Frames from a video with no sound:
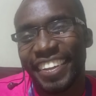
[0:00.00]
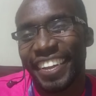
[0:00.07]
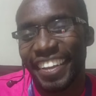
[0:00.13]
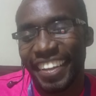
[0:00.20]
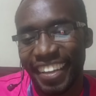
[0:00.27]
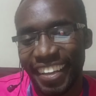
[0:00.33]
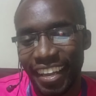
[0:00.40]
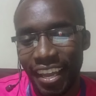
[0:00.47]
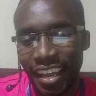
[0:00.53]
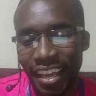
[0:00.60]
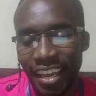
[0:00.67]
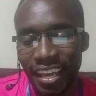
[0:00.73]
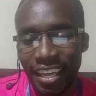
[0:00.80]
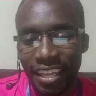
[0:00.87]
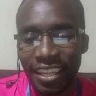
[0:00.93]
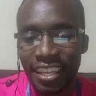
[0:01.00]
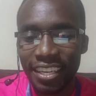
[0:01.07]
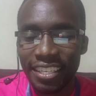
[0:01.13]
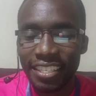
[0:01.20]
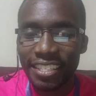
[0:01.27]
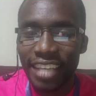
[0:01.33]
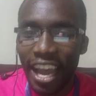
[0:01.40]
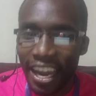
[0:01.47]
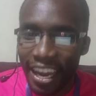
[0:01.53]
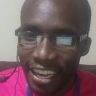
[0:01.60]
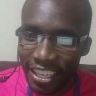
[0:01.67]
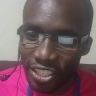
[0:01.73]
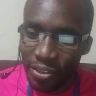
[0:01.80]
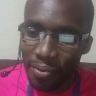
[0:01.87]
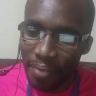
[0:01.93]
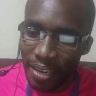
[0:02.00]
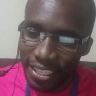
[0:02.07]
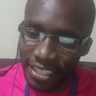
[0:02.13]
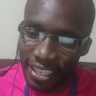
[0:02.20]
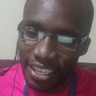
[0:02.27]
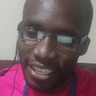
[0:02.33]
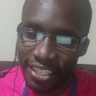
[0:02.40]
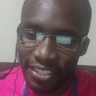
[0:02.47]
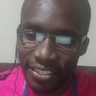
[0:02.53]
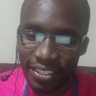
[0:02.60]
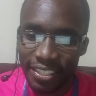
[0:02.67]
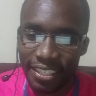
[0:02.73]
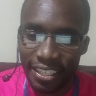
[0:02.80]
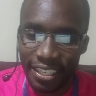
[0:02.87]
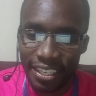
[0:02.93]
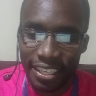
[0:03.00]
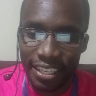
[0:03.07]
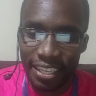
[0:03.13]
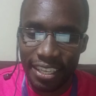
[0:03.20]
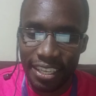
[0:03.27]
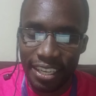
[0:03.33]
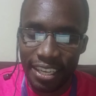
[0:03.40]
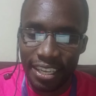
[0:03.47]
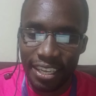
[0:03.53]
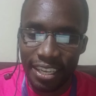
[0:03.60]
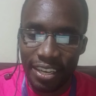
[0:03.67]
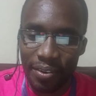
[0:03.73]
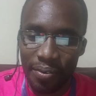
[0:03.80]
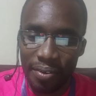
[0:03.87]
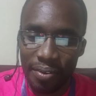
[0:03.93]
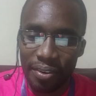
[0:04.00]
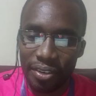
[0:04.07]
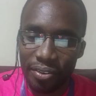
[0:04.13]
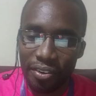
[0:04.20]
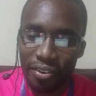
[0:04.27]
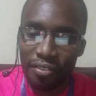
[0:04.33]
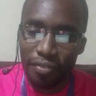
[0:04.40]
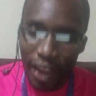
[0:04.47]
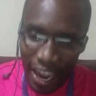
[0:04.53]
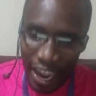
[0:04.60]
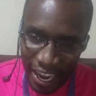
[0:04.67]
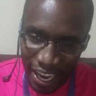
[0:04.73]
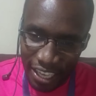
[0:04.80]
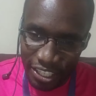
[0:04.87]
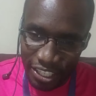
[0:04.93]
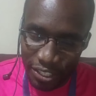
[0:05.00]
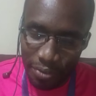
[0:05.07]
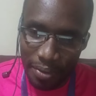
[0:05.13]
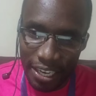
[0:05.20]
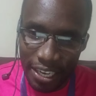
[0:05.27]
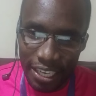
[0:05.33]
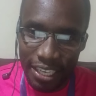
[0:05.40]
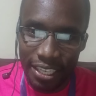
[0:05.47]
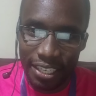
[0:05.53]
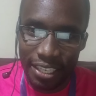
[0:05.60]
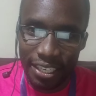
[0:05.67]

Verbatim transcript: there is a customization. When we talk of a customary,